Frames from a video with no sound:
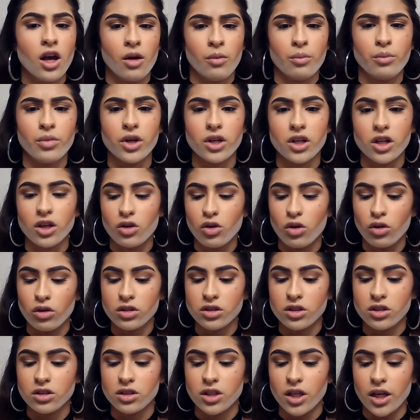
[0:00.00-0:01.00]
but Nicole's
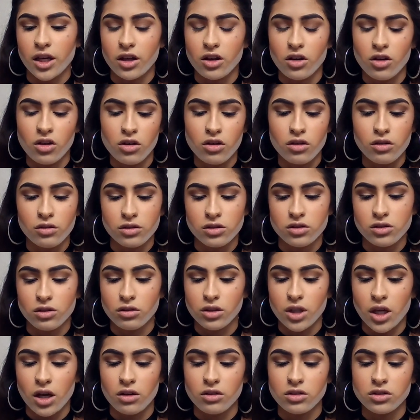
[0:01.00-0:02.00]
is like, oh, sold
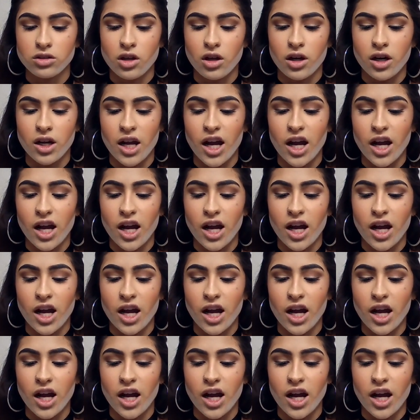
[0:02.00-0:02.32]
out, sorry.